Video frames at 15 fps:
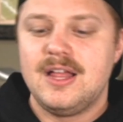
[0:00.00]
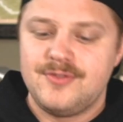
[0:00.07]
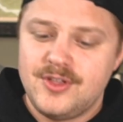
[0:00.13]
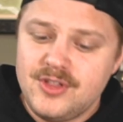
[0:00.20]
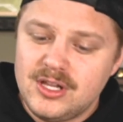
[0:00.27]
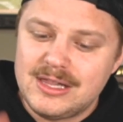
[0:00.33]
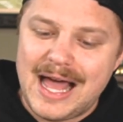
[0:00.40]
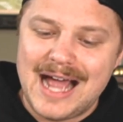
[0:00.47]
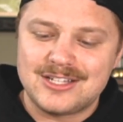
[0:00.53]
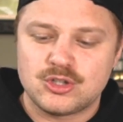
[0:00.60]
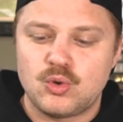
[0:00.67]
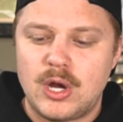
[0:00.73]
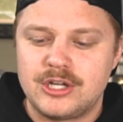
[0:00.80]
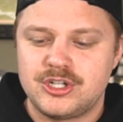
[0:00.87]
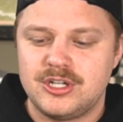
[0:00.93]
Then the last
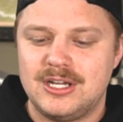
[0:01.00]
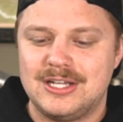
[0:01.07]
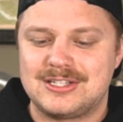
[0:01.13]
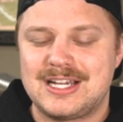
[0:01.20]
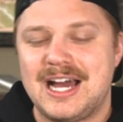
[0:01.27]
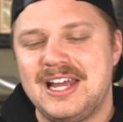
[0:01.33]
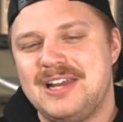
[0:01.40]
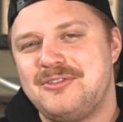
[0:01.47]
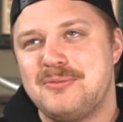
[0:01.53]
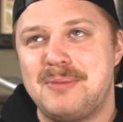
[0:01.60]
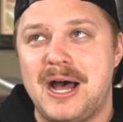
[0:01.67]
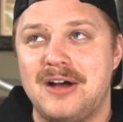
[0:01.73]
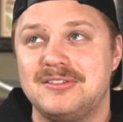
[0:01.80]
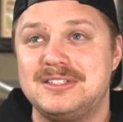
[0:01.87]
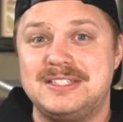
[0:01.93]
question is kind of
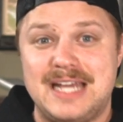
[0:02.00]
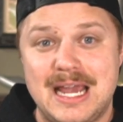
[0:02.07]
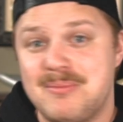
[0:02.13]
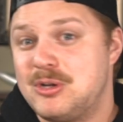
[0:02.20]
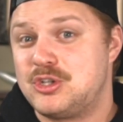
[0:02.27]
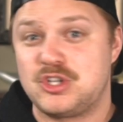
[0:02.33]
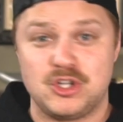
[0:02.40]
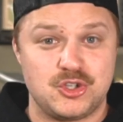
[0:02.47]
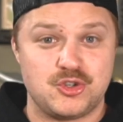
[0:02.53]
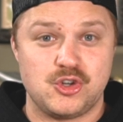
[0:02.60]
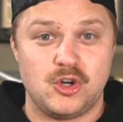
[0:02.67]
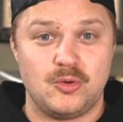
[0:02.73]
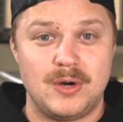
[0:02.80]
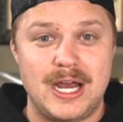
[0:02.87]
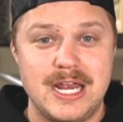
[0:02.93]
about damage
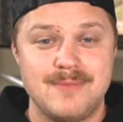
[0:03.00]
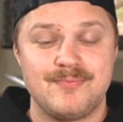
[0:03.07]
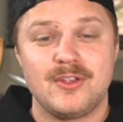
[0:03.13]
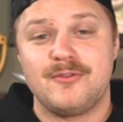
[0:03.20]
control, right?